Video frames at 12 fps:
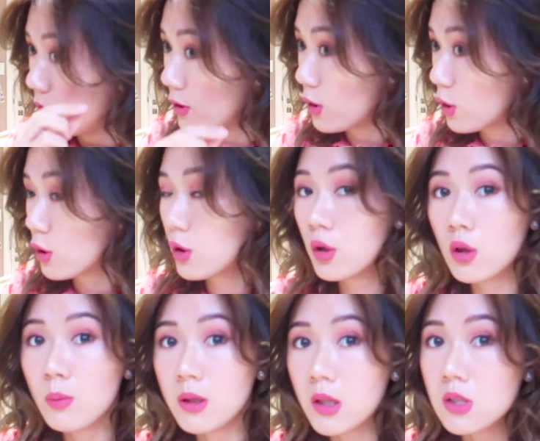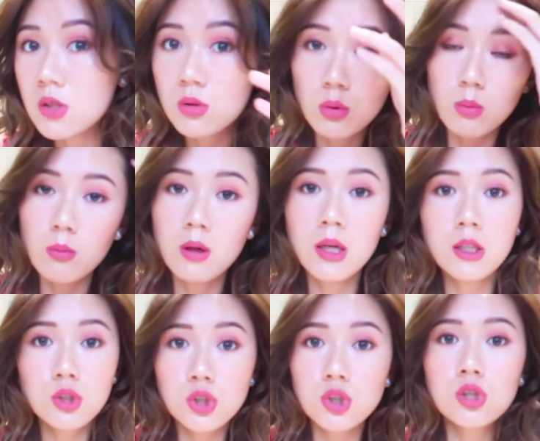of a curl, but not so
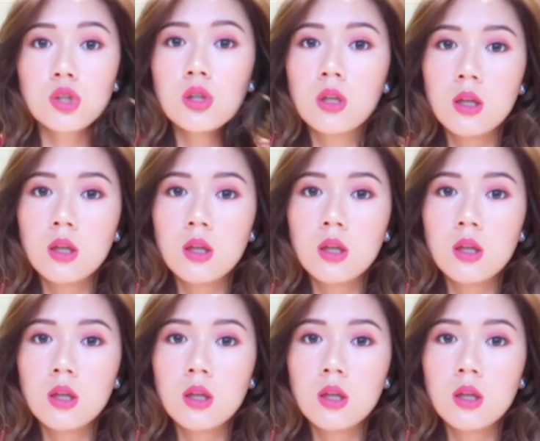much.